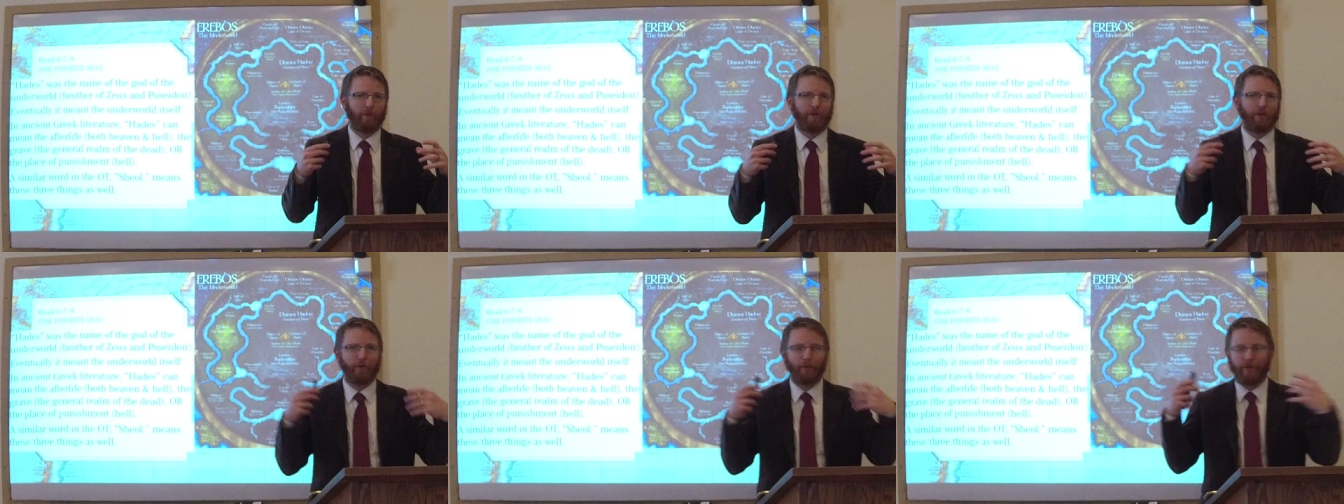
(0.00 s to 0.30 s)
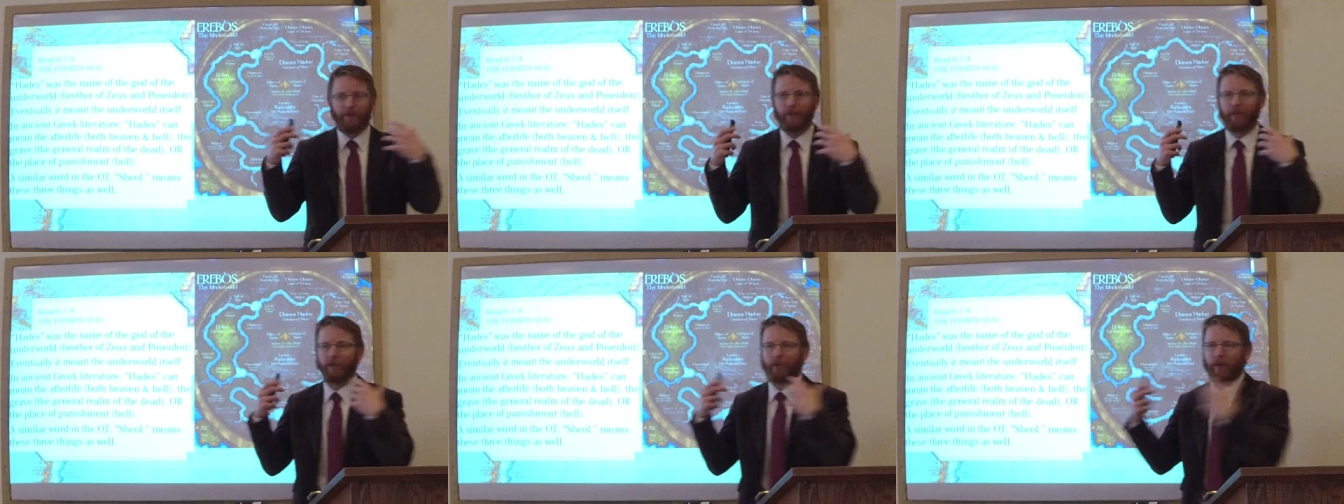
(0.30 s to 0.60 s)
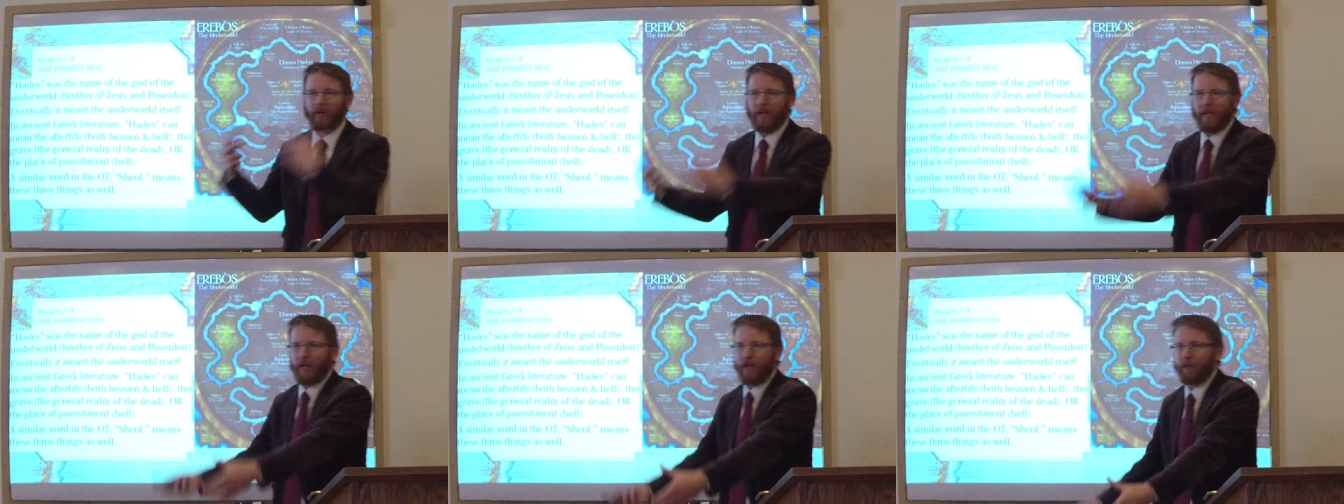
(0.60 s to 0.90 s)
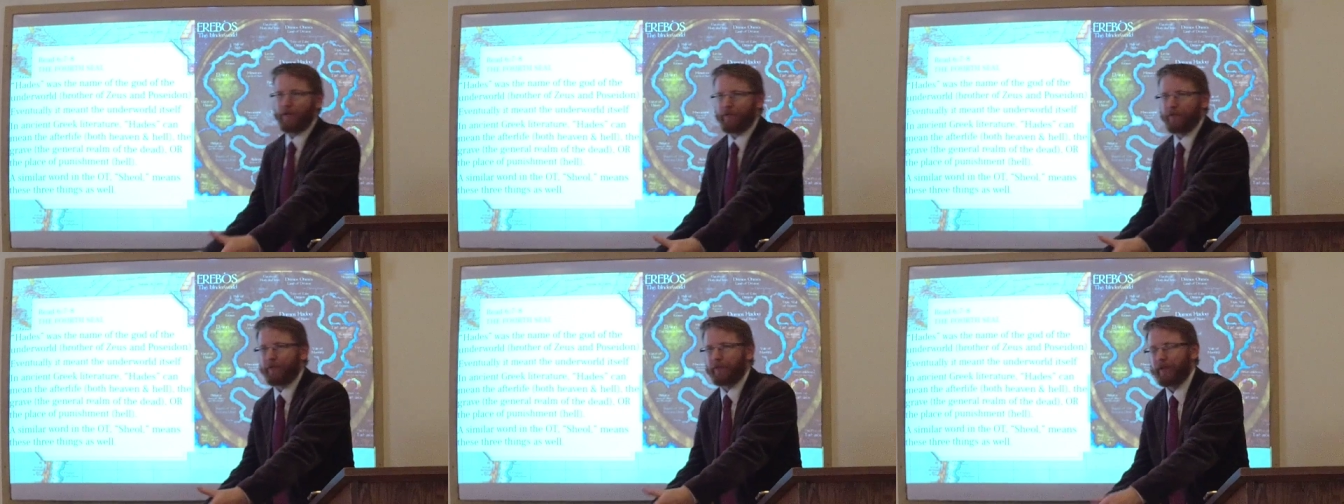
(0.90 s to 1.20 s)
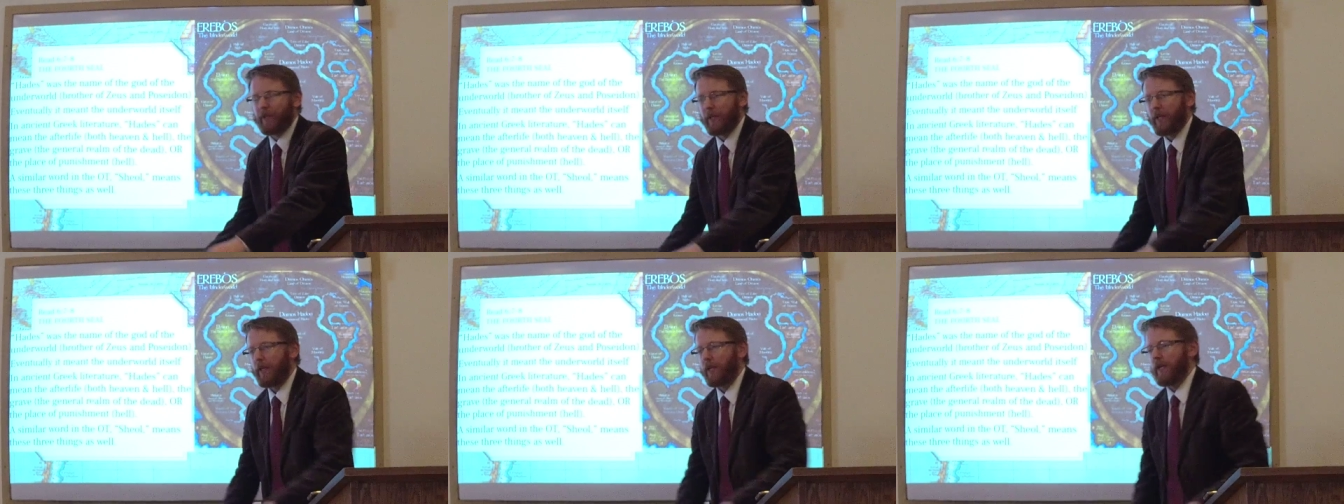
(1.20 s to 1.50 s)
to the grave,
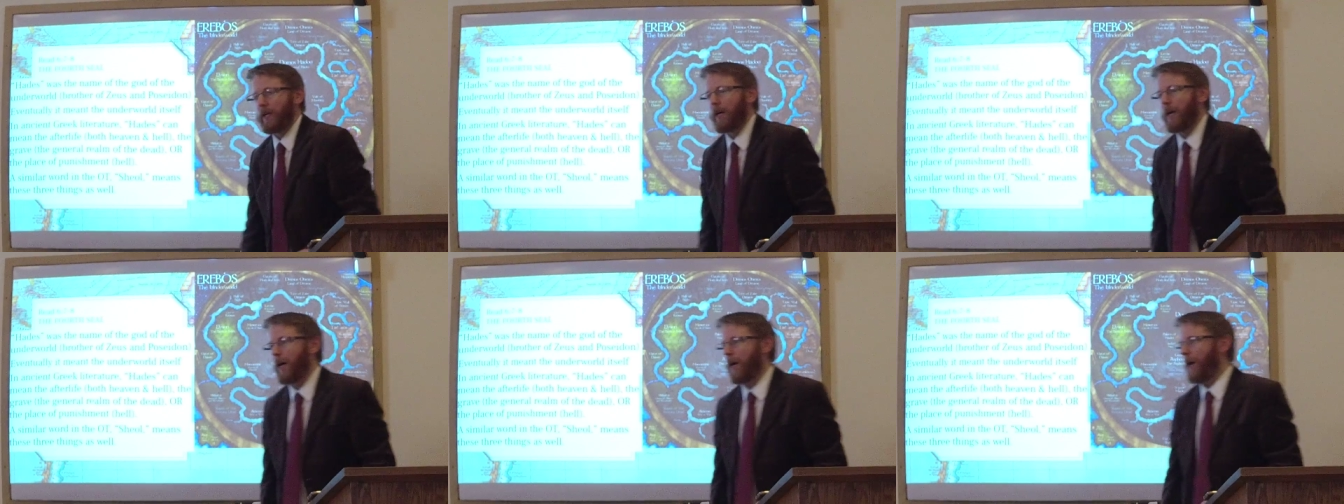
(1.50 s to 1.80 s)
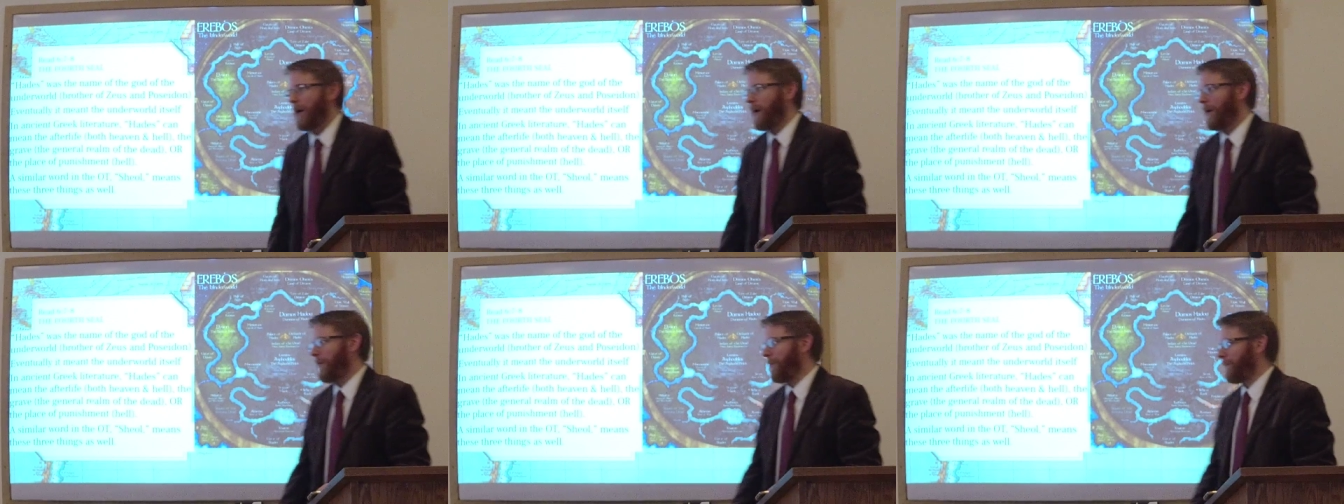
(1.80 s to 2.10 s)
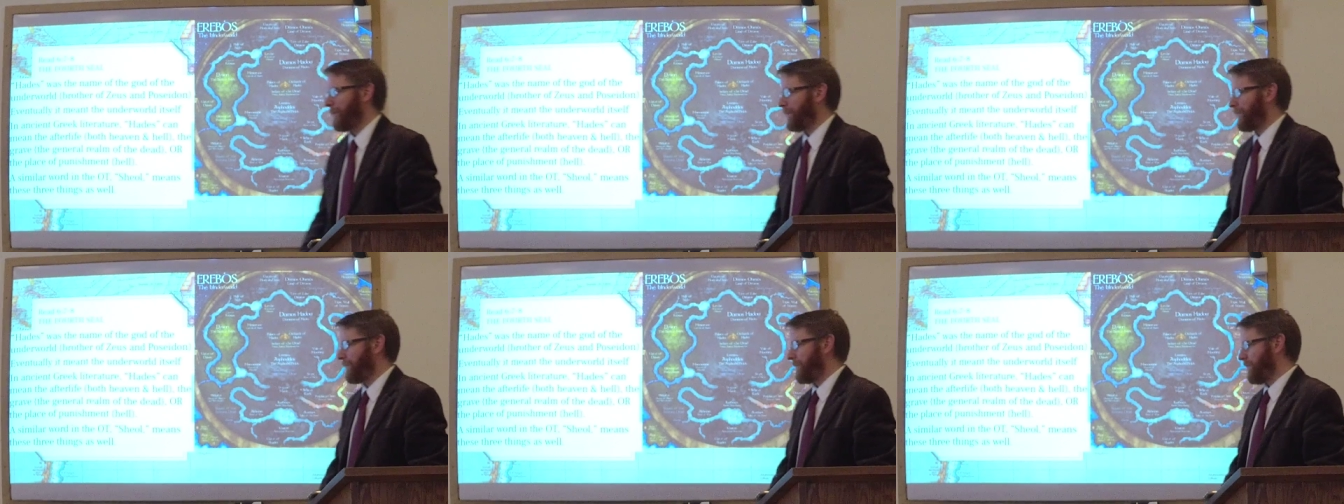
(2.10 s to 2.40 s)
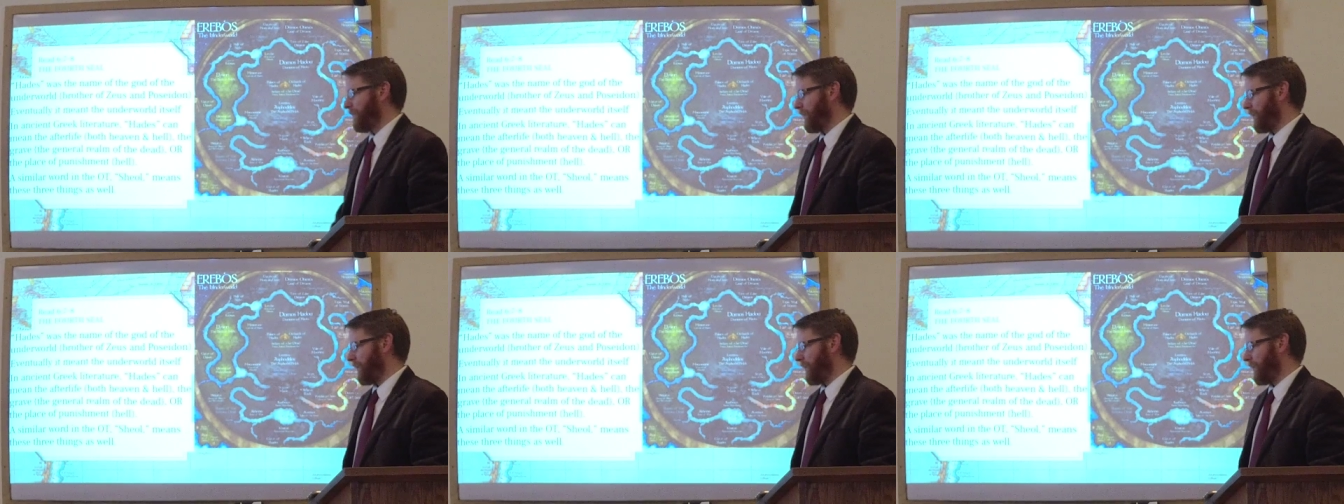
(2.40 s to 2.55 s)
um,